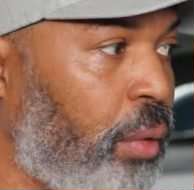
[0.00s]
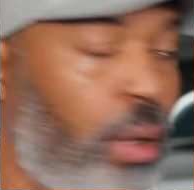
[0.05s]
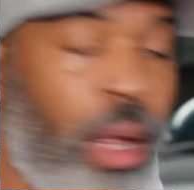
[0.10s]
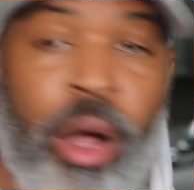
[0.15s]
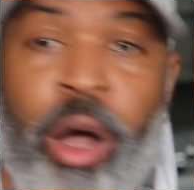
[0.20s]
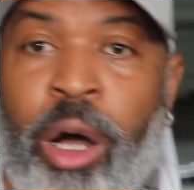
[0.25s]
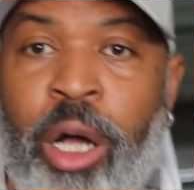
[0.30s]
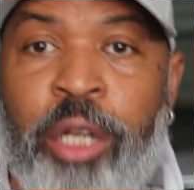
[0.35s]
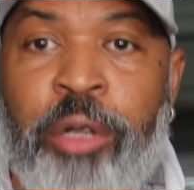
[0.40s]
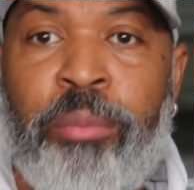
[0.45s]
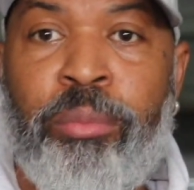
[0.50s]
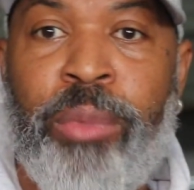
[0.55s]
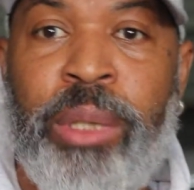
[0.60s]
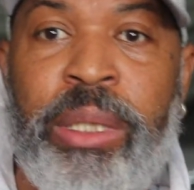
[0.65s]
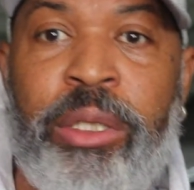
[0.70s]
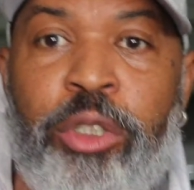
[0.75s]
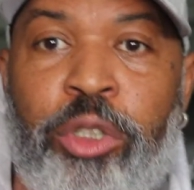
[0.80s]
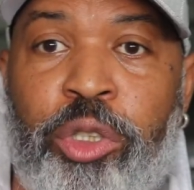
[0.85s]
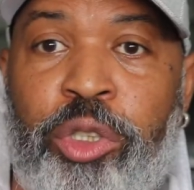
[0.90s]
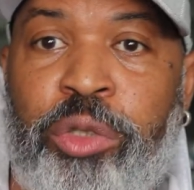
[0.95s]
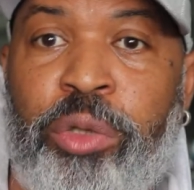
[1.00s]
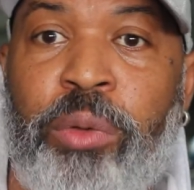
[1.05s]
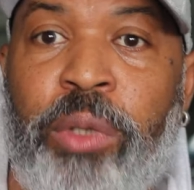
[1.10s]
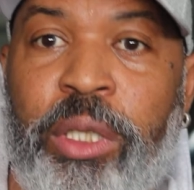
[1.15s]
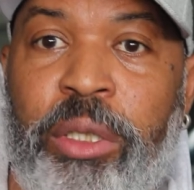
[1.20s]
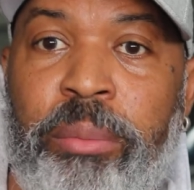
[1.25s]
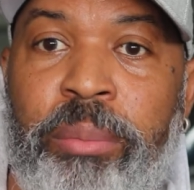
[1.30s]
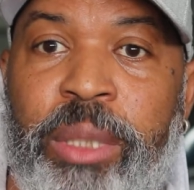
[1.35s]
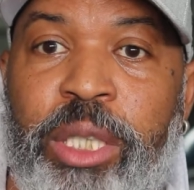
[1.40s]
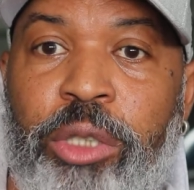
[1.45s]
a 100 meter or
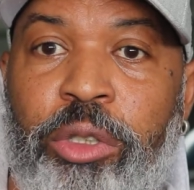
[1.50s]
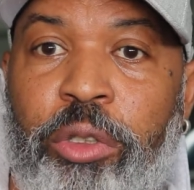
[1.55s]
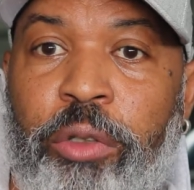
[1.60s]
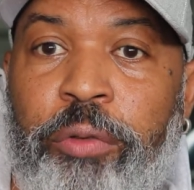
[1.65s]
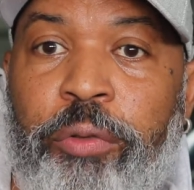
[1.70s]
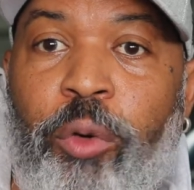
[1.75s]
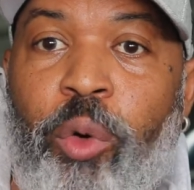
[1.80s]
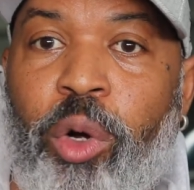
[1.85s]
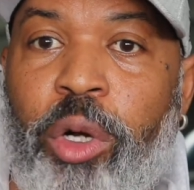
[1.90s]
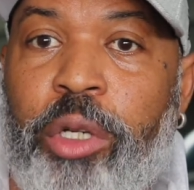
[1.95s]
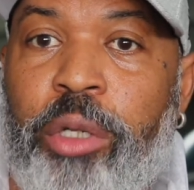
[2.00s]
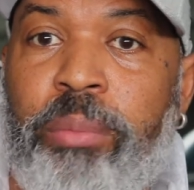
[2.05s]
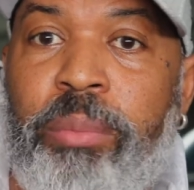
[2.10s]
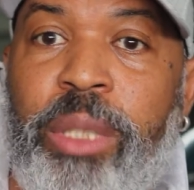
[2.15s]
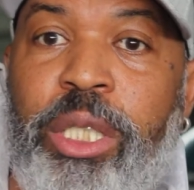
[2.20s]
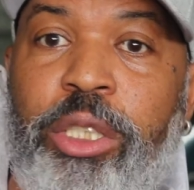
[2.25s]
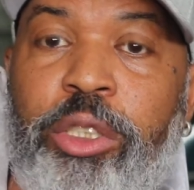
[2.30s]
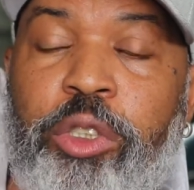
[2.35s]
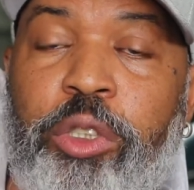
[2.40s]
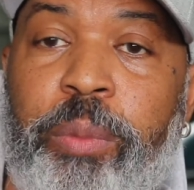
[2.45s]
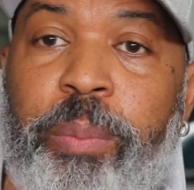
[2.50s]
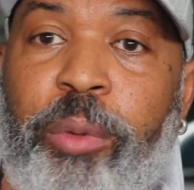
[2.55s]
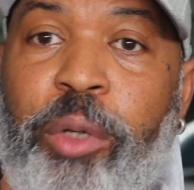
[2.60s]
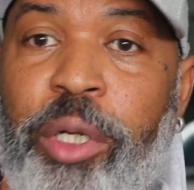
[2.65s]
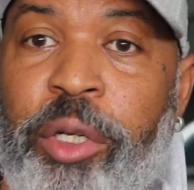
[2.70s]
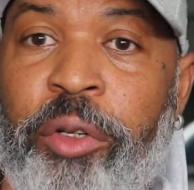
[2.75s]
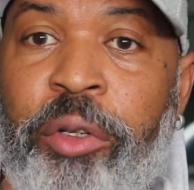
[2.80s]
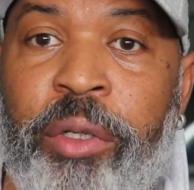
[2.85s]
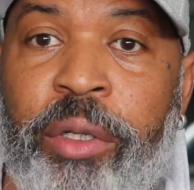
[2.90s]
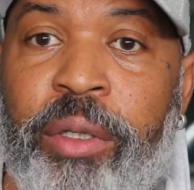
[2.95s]
200 meter or 400 meter
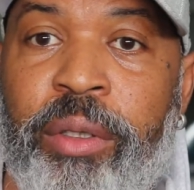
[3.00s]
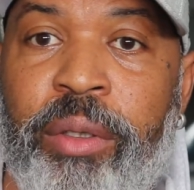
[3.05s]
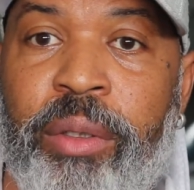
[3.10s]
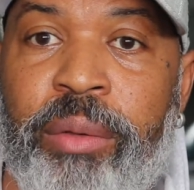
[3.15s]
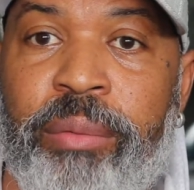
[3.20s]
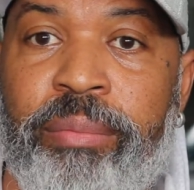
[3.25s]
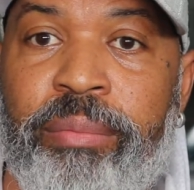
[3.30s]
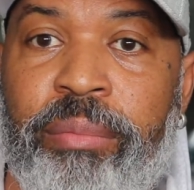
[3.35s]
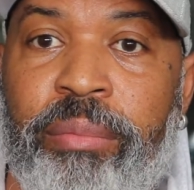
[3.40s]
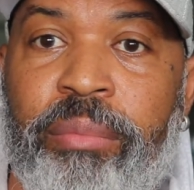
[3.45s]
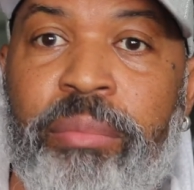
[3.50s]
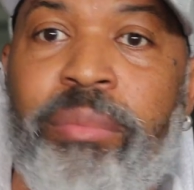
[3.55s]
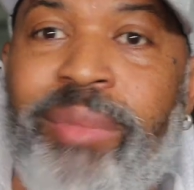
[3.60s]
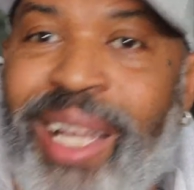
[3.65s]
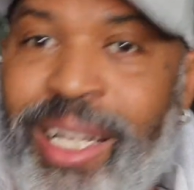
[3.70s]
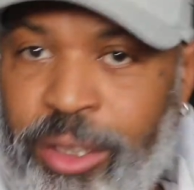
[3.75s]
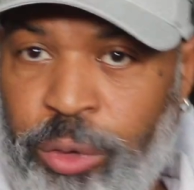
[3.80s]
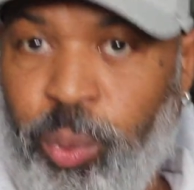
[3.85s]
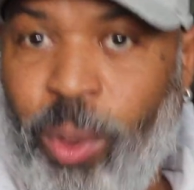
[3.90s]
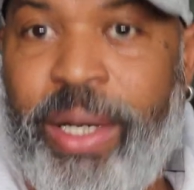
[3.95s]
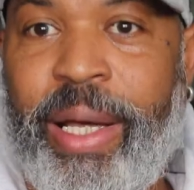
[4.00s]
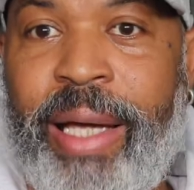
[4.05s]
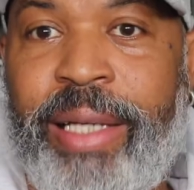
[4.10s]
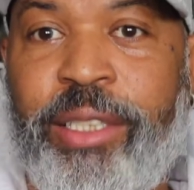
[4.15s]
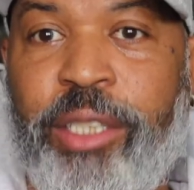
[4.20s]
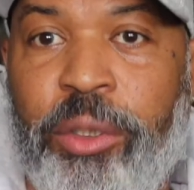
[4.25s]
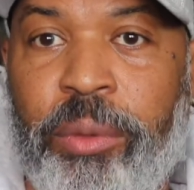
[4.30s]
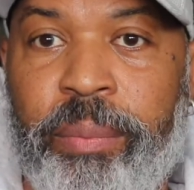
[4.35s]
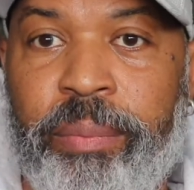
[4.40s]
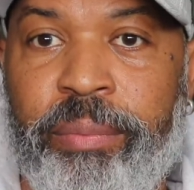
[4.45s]
sprinter, that's what I
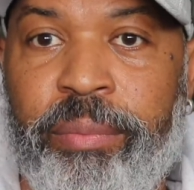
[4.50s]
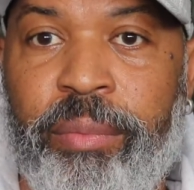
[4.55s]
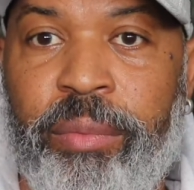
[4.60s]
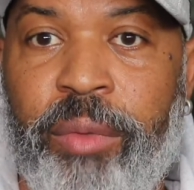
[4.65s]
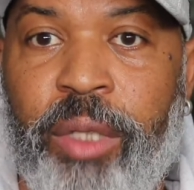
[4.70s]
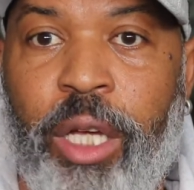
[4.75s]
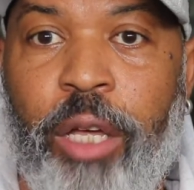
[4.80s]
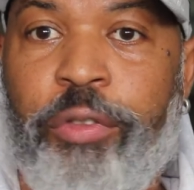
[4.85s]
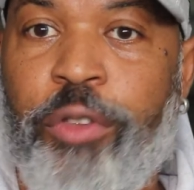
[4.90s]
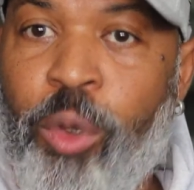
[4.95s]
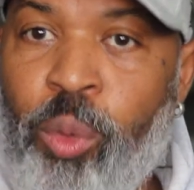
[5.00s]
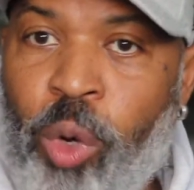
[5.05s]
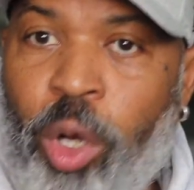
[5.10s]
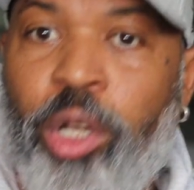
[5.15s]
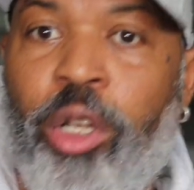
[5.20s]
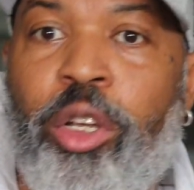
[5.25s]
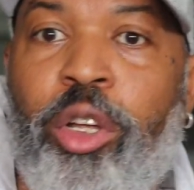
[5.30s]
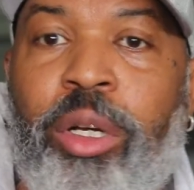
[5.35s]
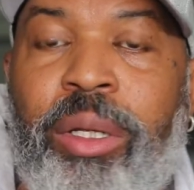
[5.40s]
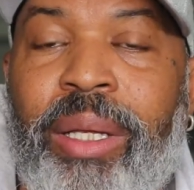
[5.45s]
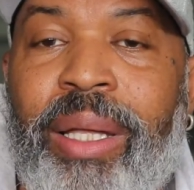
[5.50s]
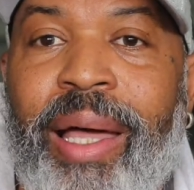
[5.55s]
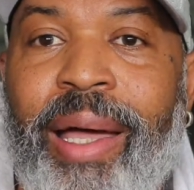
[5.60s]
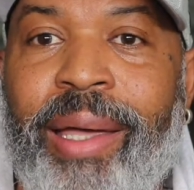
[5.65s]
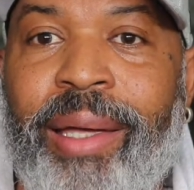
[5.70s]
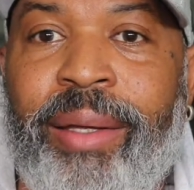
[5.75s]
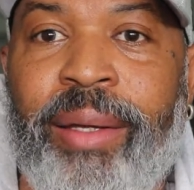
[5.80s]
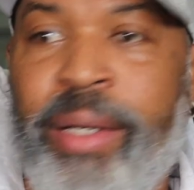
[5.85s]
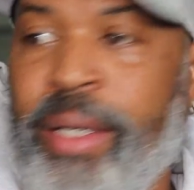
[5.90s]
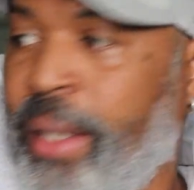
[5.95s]
do. If you want to look
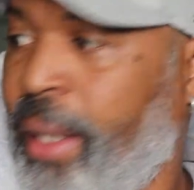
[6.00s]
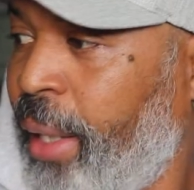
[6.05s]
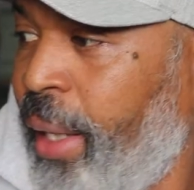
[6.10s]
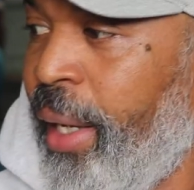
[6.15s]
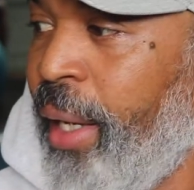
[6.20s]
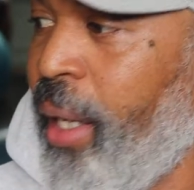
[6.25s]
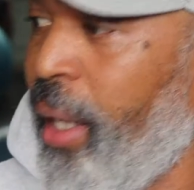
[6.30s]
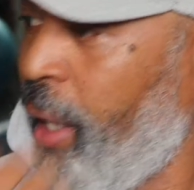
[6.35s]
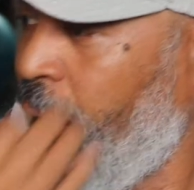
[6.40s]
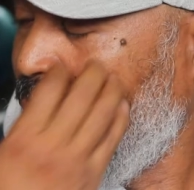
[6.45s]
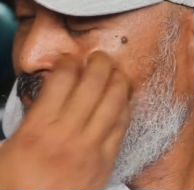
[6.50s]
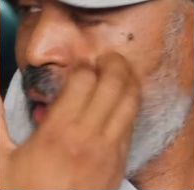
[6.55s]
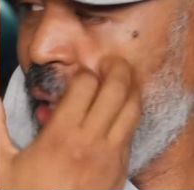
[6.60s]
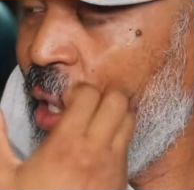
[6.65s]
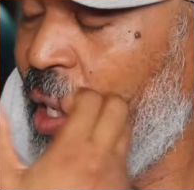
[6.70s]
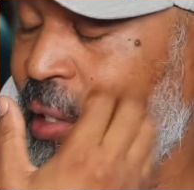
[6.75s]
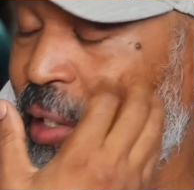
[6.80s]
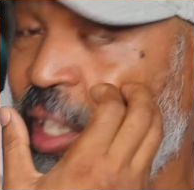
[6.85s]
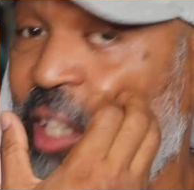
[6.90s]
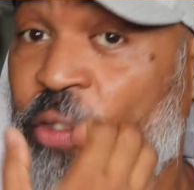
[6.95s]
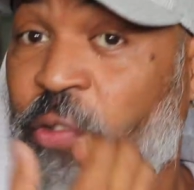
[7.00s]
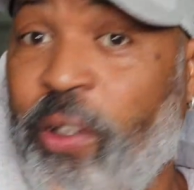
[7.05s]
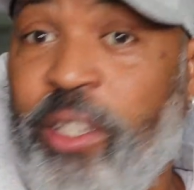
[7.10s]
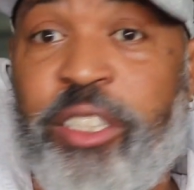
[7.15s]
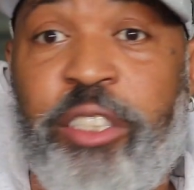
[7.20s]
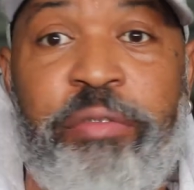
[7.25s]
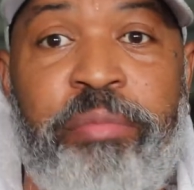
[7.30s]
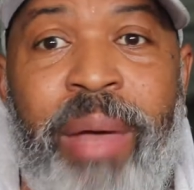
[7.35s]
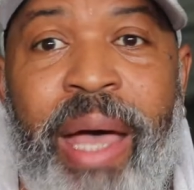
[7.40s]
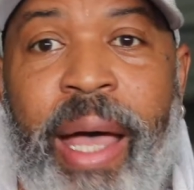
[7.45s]
like a
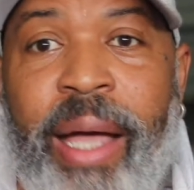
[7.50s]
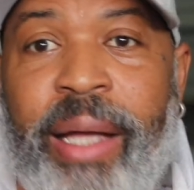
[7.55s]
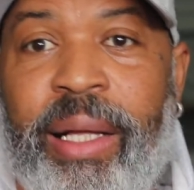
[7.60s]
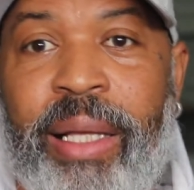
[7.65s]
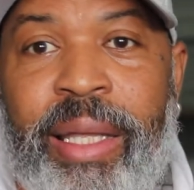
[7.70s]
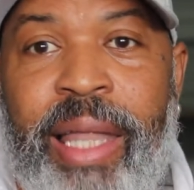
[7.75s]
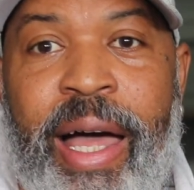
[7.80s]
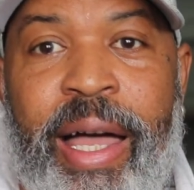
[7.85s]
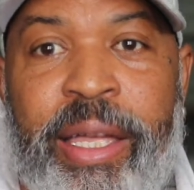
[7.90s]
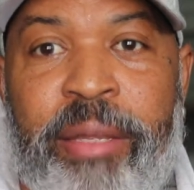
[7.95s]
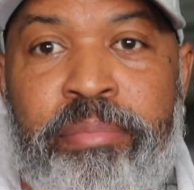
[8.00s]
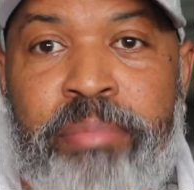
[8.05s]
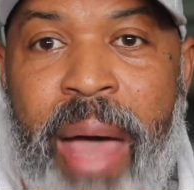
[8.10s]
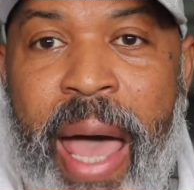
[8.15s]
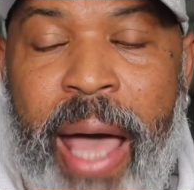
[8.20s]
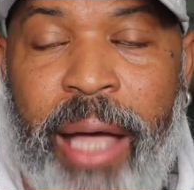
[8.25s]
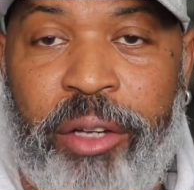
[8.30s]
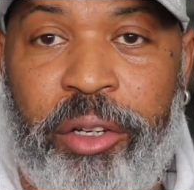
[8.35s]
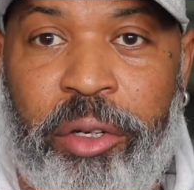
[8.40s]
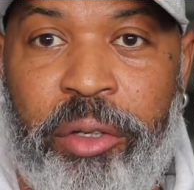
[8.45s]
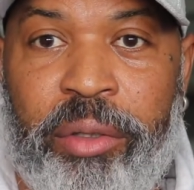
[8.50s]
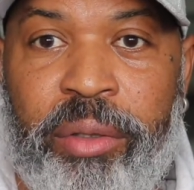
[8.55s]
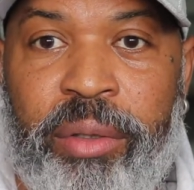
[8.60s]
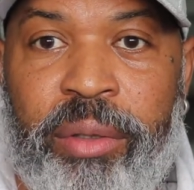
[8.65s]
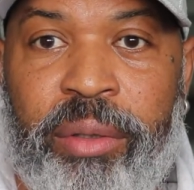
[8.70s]
defensive back, a linebacker,